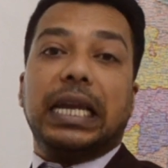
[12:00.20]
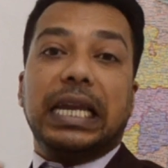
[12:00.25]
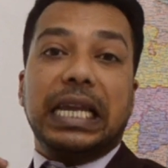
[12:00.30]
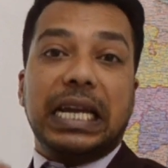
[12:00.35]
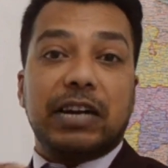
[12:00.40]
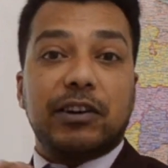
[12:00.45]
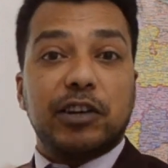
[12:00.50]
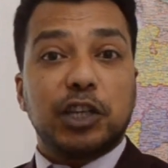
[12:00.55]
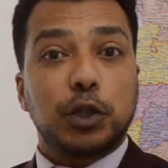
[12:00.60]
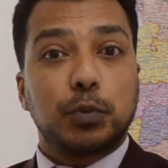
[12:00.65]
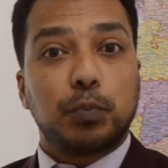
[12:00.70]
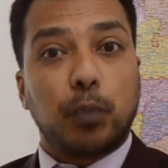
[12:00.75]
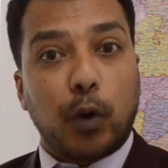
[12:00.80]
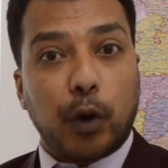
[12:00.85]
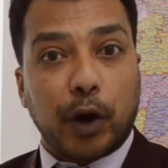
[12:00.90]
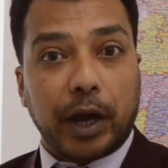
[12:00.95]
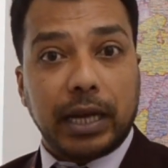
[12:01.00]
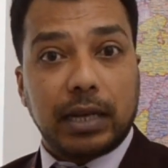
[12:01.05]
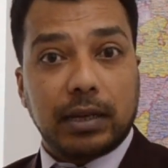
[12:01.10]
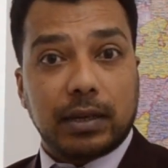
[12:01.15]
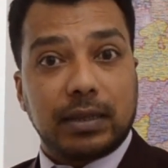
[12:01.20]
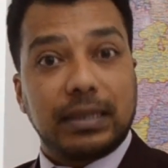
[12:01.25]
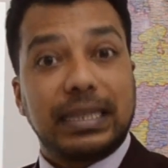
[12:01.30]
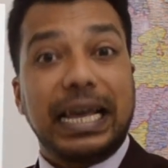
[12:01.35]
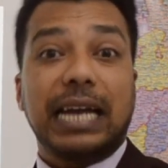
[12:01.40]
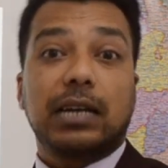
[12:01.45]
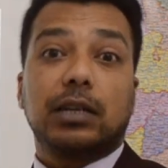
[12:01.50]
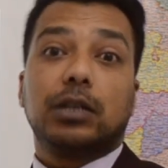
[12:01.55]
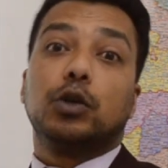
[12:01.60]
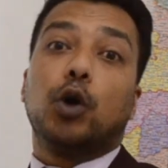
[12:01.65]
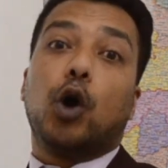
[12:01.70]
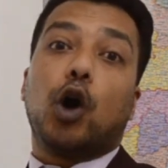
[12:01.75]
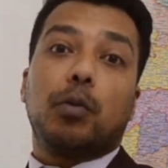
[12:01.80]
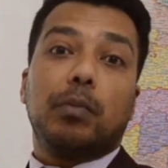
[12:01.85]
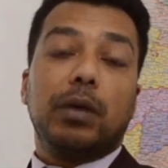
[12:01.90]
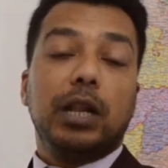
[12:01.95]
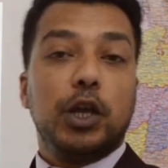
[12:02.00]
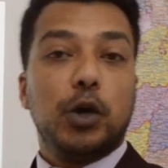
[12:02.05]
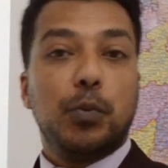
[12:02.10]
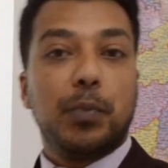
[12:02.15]
nearest point that a
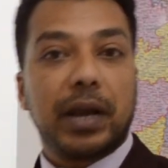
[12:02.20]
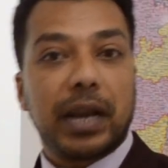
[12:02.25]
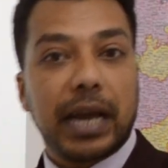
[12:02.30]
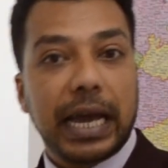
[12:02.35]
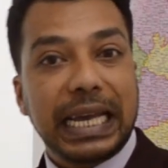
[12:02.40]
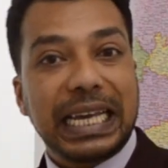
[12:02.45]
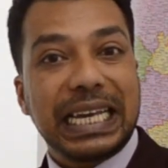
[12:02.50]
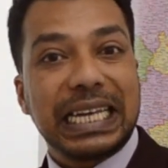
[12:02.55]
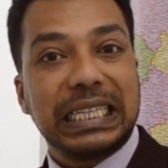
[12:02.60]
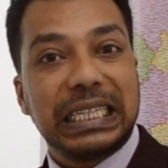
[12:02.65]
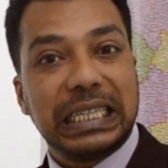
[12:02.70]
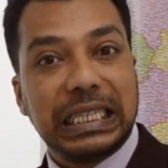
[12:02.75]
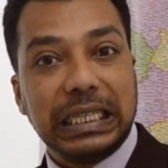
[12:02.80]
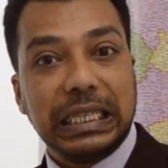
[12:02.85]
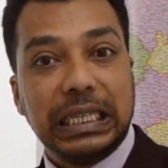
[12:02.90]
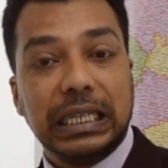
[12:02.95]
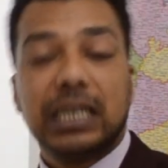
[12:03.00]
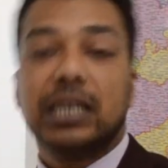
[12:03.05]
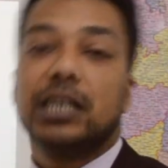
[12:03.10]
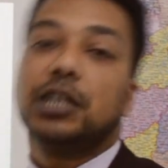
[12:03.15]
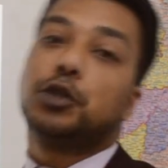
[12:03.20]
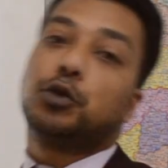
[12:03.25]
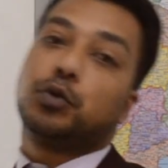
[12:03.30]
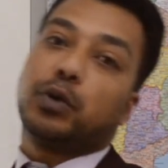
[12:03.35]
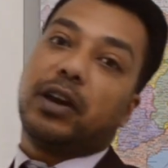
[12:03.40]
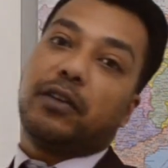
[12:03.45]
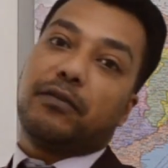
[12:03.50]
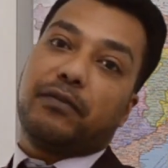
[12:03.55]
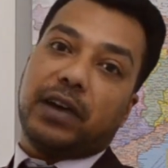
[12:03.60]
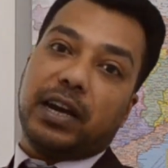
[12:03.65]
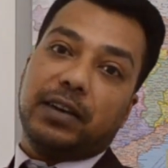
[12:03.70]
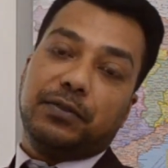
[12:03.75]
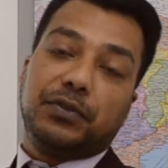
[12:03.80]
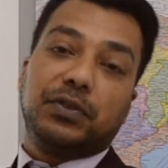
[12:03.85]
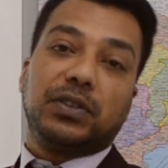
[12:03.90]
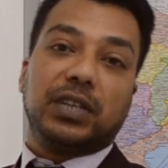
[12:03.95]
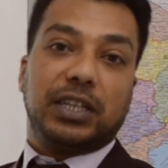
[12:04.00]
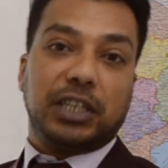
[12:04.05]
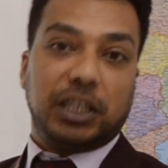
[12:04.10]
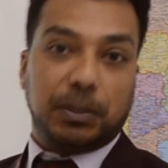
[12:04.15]
normal human eye can see is 25
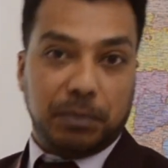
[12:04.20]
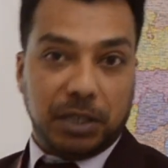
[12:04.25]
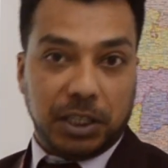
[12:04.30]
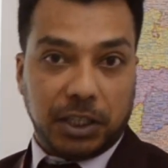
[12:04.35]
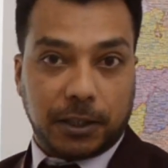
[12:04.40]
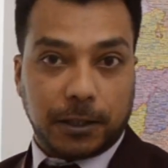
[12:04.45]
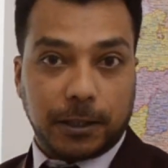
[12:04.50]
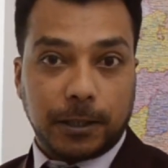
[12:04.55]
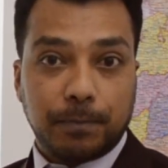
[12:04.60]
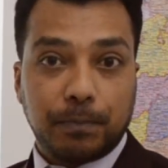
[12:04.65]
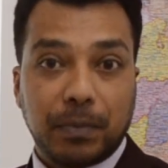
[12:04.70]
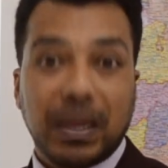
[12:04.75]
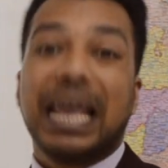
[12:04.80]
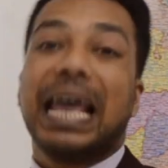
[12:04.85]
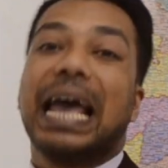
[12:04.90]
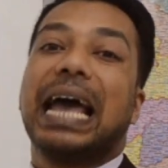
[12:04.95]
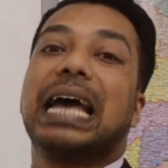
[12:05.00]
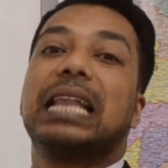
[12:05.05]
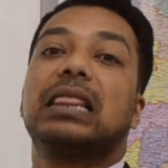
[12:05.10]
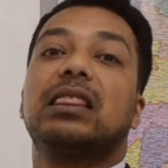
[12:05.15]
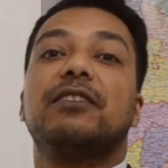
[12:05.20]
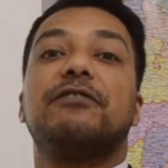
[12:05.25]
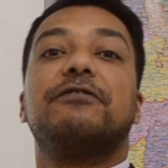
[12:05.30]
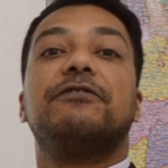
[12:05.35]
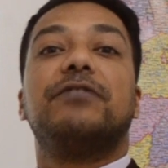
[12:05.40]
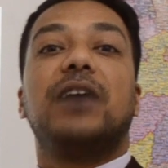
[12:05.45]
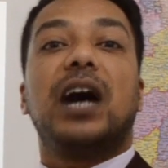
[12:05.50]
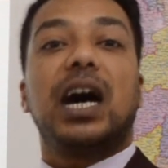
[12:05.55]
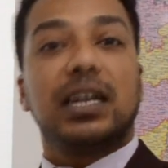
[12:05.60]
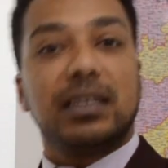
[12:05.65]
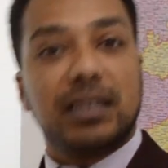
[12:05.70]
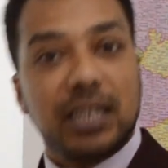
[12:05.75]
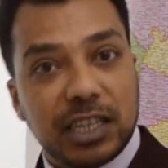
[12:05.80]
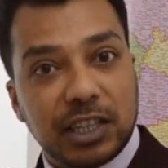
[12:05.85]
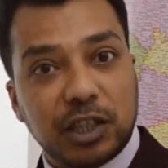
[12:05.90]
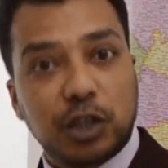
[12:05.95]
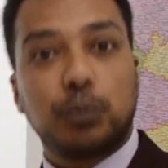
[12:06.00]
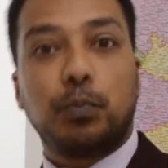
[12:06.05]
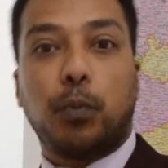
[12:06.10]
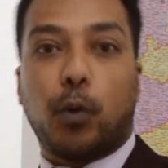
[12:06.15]
centimeter, and the
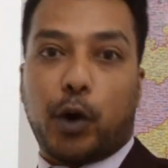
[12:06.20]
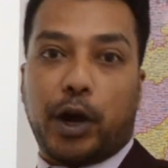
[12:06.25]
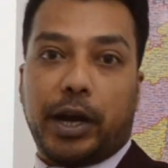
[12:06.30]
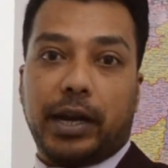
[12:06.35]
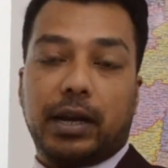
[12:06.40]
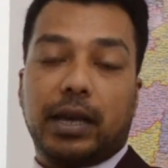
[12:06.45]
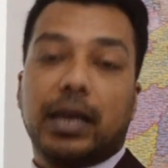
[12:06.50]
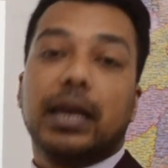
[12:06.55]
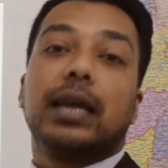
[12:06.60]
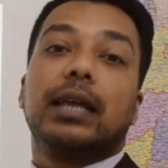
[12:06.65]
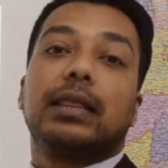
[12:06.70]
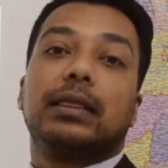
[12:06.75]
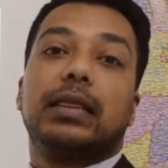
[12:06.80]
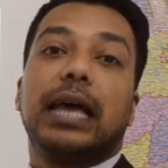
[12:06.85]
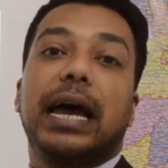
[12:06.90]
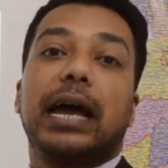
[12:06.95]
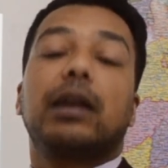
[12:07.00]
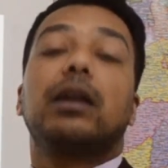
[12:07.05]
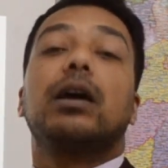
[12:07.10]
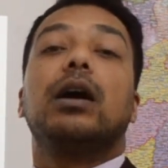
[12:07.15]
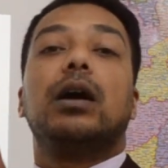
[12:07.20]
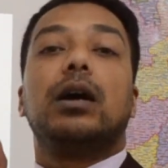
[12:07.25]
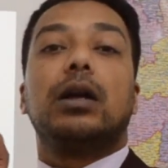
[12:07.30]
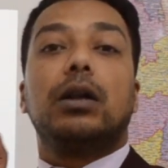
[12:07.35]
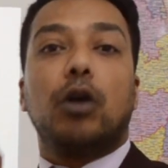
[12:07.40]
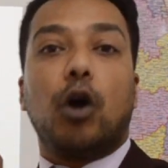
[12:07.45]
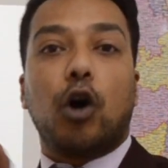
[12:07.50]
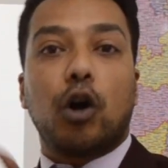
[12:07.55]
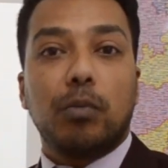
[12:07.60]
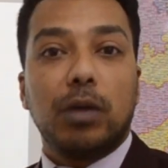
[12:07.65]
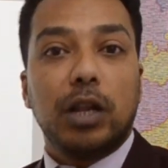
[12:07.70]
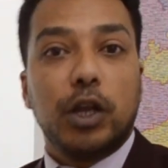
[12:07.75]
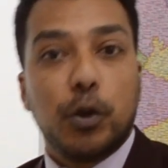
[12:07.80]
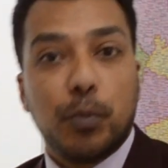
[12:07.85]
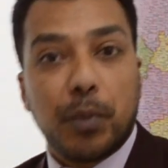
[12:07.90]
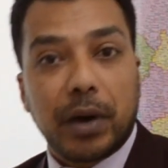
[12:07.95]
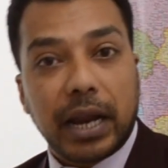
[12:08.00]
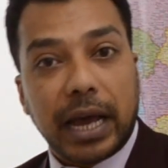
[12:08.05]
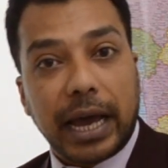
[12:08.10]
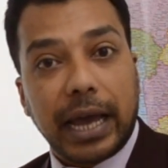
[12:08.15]
farthest point that a normal
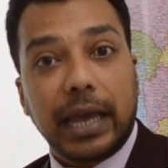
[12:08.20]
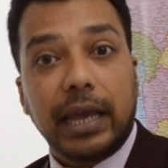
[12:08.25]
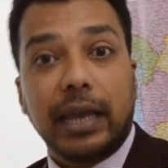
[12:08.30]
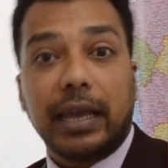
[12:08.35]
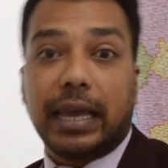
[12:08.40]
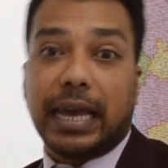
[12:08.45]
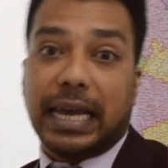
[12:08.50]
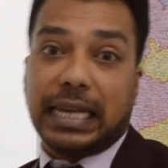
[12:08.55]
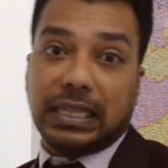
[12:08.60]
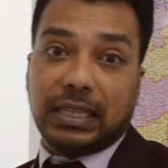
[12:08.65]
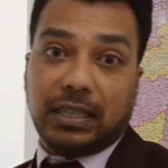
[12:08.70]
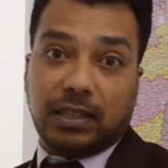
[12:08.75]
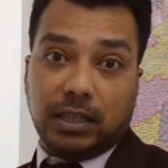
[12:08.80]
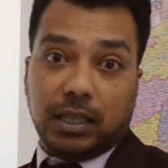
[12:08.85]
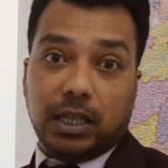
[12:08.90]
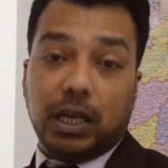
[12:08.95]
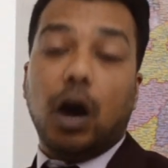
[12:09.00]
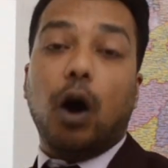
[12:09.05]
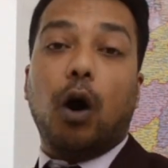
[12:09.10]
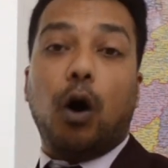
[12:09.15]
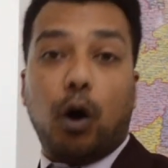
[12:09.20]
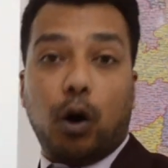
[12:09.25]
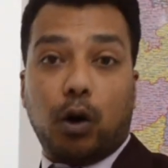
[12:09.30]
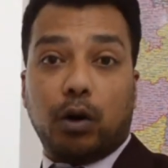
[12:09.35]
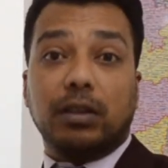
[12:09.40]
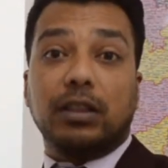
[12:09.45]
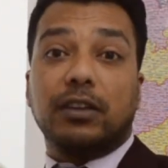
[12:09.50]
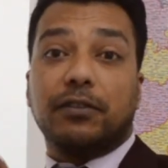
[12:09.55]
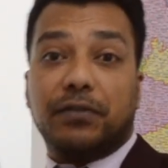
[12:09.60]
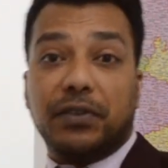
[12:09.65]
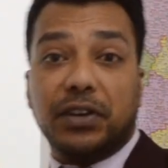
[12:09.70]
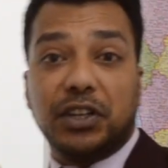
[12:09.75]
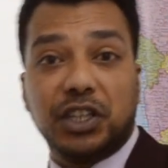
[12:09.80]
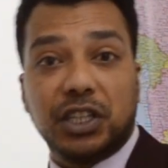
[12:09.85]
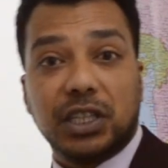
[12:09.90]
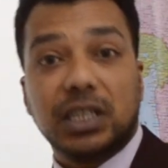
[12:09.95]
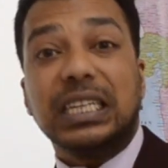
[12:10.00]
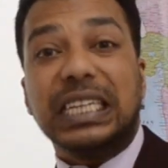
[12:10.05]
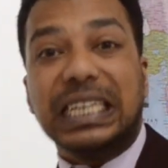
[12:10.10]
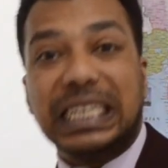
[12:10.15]
human eye can see or the
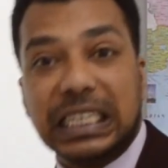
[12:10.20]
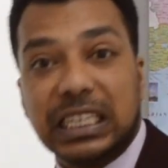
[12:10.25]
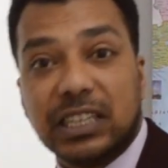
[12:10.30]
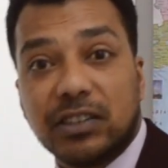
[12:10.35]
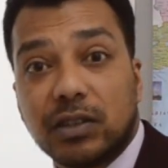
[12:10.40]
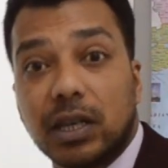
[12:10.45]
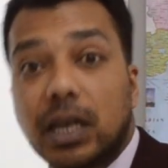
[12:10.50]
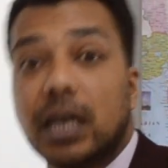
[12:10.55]
vision is